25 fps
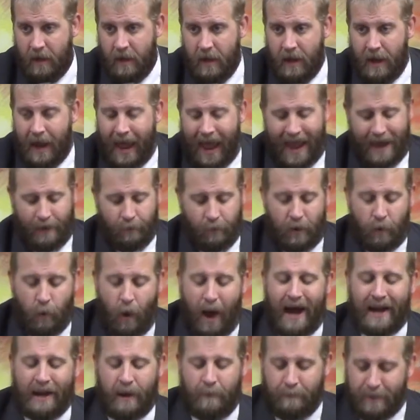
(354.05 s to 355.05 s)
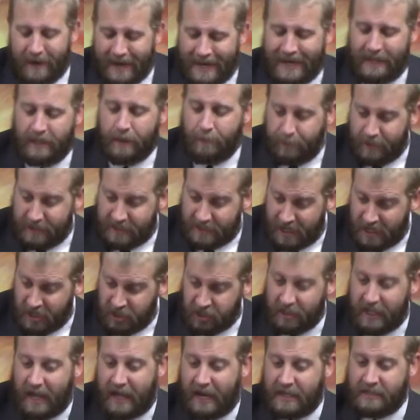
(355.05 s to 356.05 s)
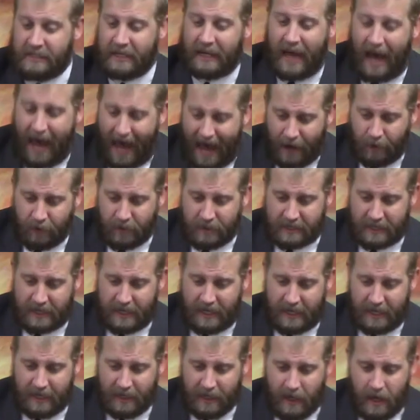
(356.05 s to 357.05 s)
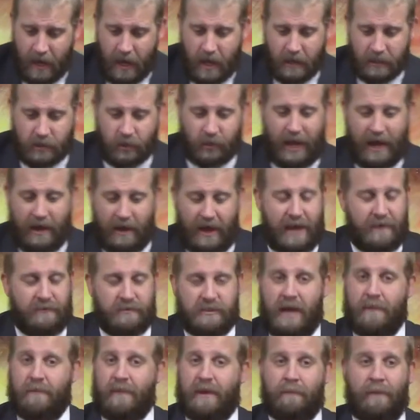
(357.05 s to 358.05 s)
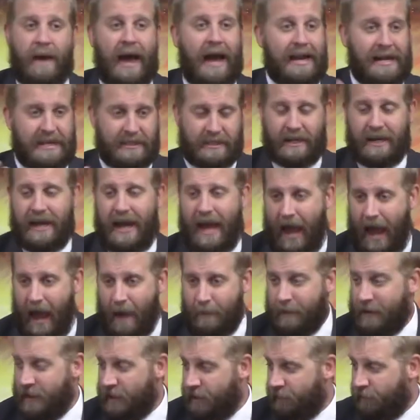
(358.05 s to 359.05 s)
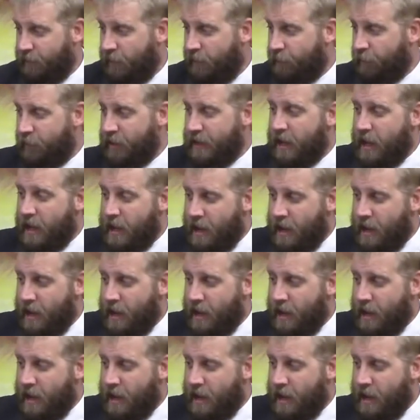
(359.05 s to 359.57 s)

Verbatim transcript: And we want to be in the position that Hezekiah was in so that if something bad is going to happen, if we,